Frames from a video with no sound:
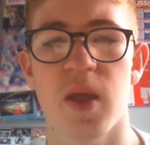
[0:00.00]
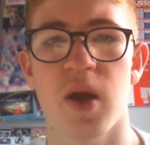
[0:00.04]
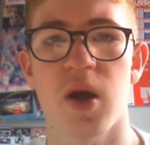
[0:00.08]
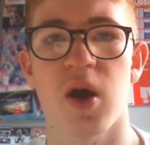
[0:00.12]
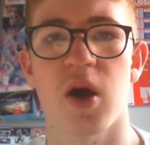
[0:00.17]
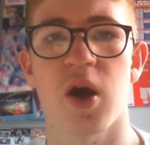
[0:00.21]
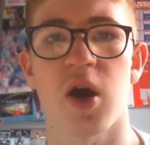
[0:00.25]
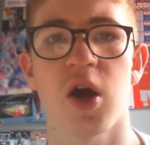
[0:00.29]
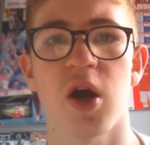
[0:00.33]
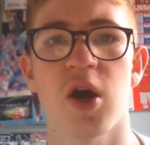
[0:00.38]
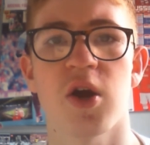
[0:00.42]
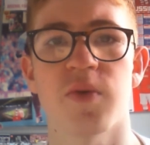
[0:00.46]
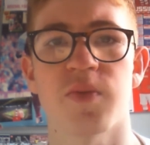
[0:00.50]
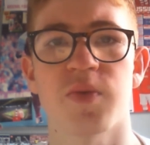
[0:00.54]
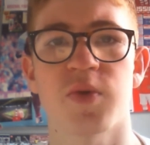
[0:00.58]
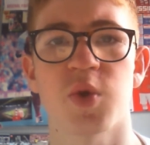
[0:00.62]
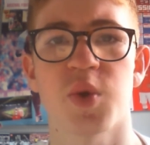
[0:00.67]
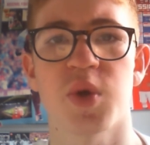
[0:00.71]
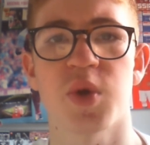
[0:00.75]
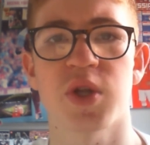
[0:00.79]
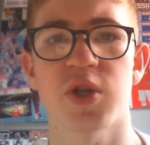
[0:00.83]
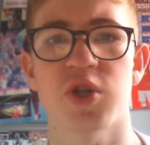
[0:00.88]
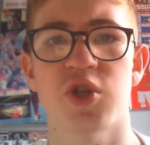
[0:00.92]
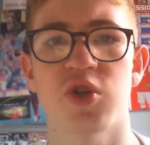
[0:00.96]
I hope
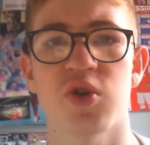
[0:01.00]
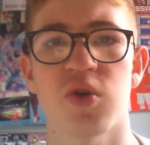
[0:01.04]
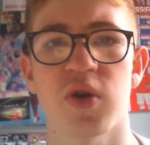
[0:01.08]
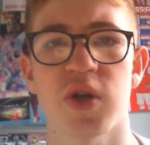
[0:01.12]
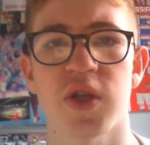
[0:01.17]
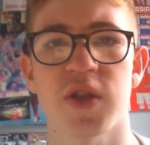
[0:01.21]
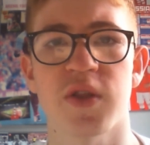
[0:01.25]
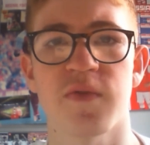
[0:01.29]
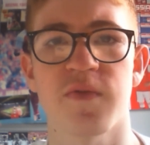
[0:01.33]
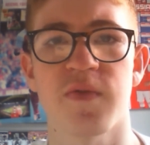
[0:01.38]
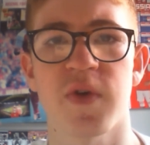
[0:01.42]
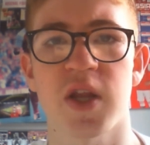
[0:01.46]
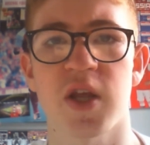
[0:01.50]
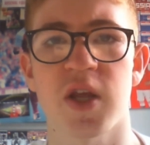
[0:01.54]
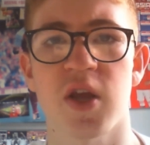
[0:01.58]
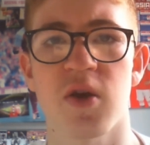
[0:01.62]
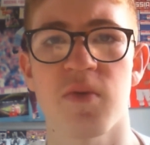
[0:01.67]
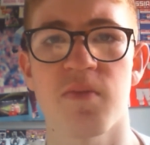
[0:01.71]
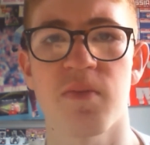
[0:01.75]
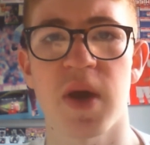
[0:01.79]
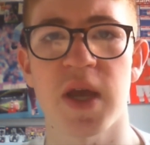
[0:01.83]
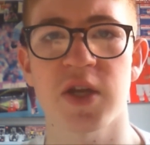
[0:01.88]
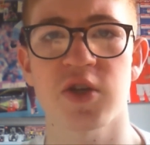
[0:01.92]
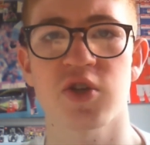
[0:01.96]
you enjoy the
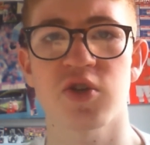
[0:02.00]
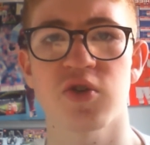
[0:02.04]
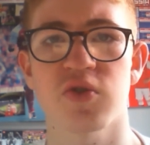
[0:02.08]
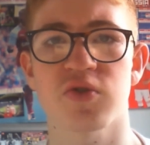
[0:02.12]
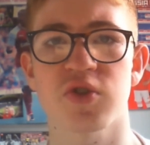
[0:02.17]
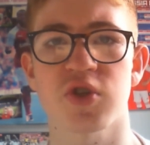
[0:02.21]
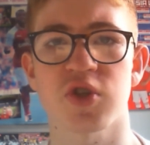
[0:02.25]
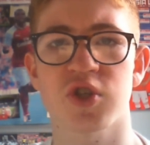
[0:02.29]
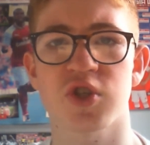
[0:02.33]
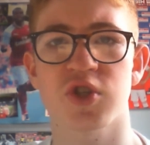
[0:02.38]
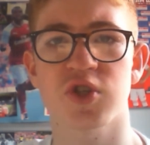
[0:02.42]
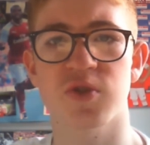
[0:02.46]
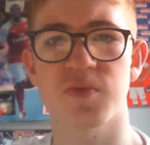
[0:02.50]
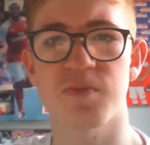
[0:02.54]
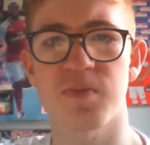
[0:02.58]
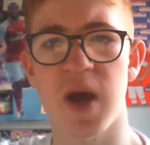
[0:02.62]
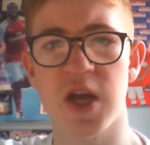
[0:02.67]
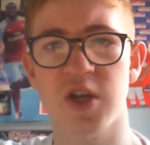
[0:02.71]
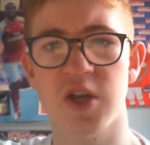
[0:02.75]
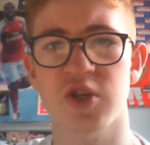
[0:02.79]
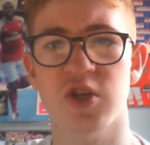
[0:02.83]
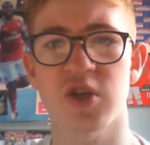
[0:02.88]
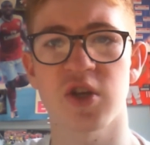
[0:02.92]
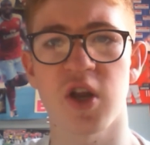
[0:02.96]
video. Make sure to
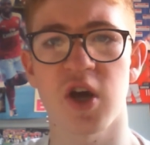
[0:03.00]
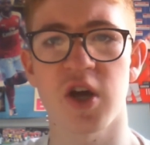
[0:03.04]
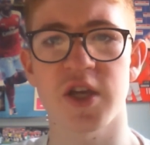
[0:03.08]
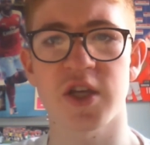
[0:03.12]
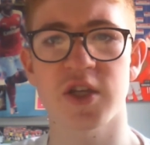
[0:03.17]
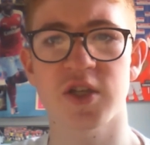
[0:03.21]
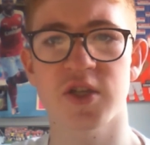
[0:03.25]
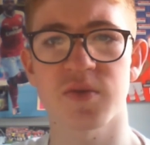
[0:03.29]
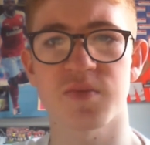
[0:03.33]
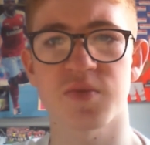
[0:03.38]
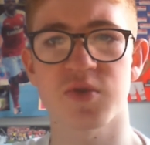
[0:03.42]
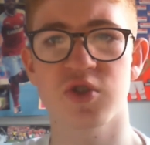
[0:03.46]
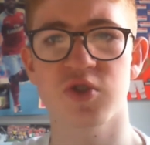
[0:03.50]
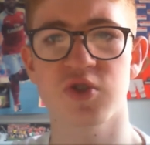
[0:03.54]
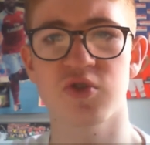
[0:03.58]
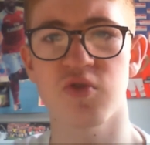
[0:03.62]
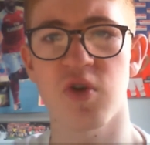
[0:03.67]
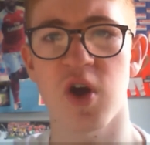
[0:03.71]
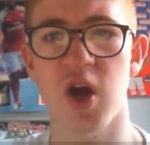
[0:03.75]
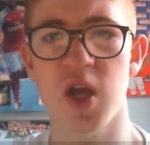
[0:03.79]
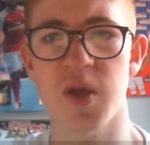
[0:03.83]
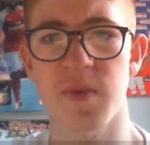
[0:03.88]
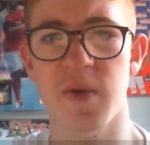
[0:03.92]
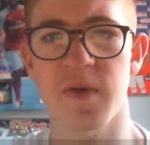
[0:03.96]
smash a like,
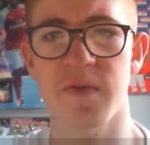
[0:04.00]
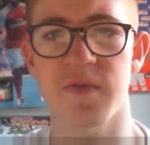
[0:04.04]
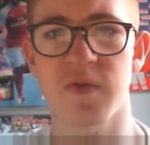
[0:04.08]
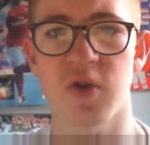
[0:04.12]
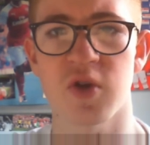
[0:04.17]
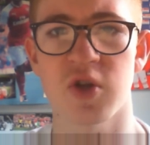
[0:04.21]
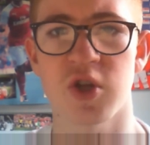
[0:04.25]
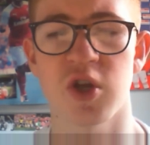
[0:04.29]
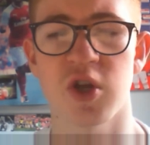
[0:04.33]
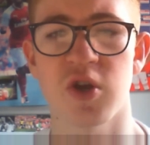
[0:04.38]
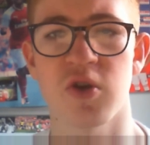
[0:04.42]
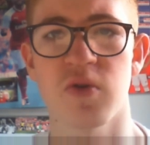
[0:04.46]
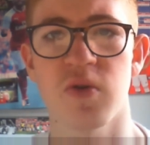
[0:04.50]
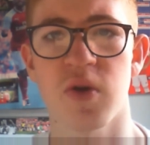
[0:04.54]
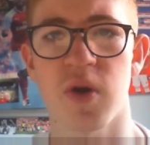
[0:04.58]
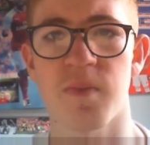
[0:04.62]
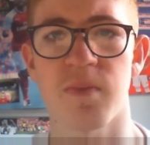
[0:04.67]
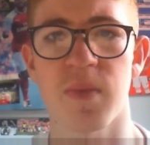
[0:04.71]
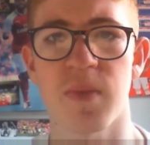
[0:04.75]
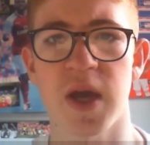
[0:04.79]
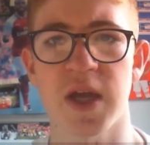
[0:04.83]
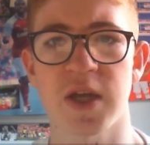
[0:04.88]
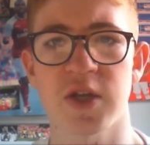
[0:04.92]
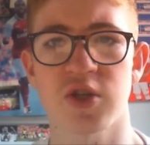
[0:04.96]
subscribe if you're new,
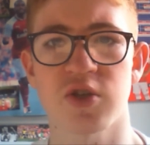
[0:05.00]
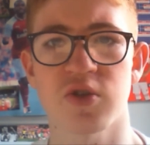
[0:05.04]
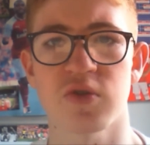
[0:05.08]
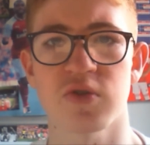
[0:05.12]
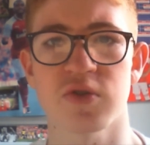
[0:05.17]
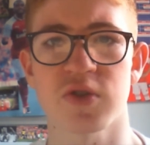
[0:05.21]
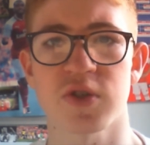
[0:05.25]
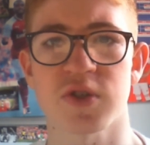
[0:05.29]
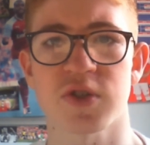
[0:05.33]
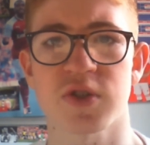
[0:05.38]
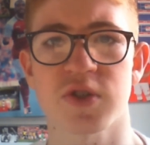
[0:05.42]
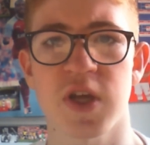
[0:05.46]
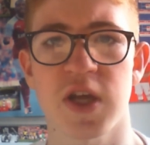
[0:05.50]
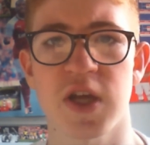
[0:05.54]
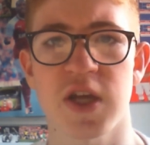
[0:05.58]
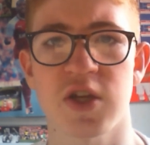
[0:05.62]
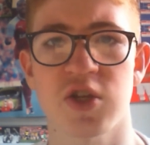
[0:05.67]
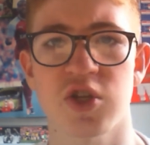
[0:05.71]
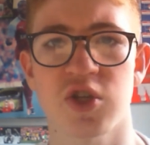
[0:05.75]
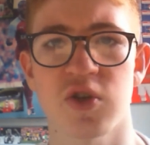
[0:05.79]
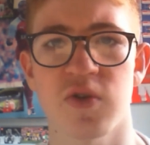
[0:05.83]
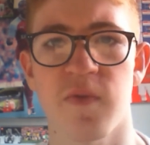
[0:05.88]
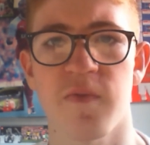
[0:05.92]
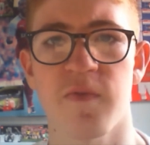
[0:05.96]
and make sure to stay
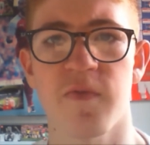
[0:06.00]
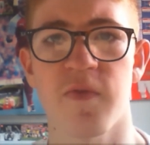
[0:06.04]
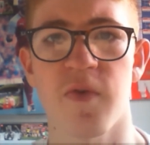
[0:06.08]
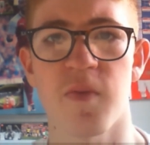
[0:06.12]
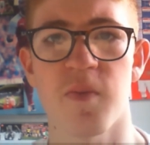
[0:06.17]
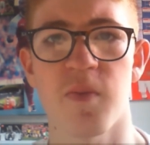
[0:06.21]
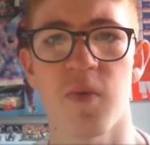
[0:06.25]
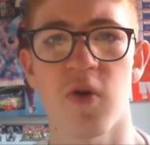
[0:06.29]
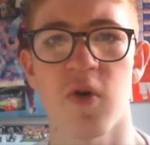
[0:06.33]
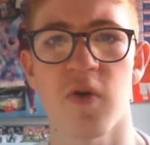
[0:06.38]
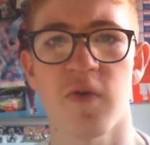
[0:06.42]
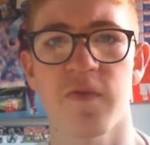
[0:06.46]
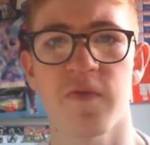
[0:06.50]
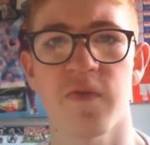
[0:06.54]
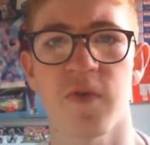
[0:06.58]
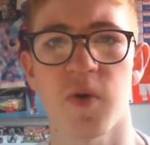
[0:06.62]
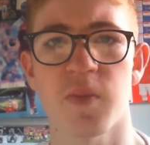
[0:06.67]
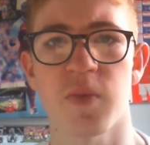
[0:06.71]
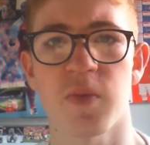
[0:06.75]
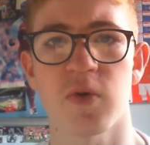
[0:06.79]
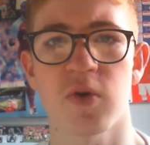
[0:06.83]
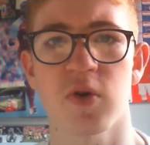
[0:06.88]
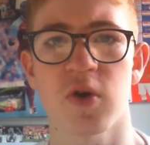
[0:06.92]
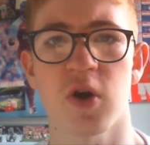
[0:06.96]
tuned for more
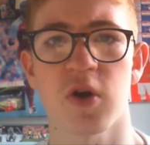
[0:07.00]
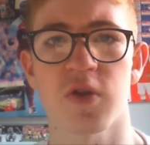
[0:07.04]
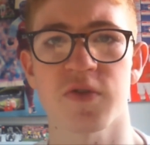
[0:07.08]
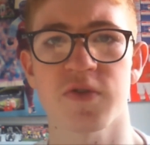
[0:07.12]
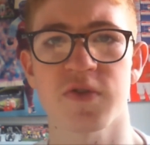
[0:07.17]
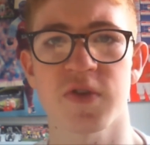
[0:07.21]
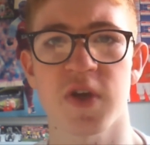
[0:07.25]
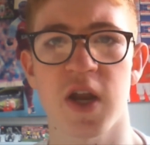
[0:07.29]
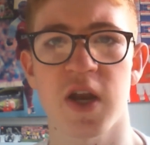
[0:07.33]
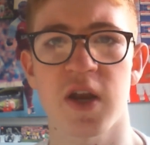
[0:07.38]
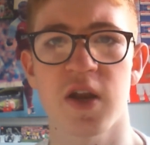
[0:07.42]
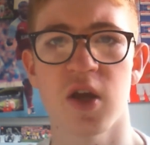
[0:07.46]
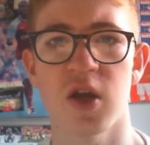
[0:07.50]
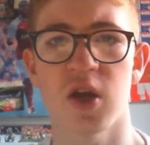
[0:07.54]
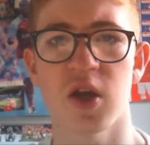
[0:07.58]
football content